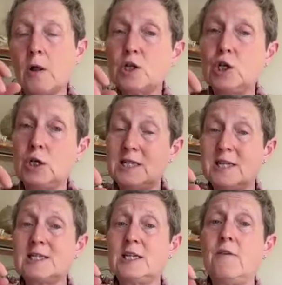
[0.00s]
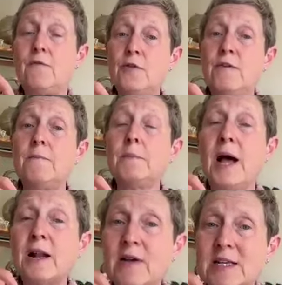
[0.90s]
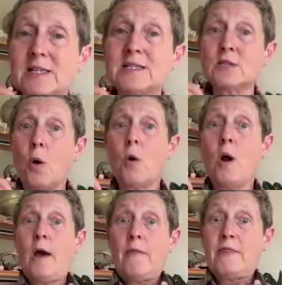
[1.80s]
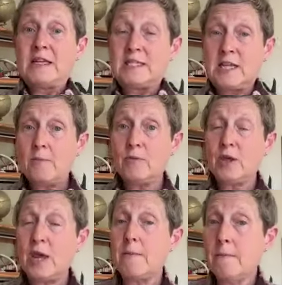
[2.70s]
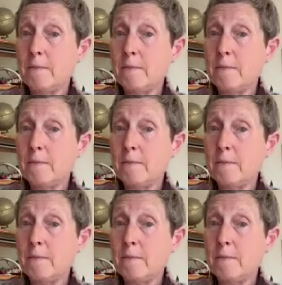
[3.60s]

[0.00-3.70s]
collagen is, let's say, for the blood vessels. So the same thing.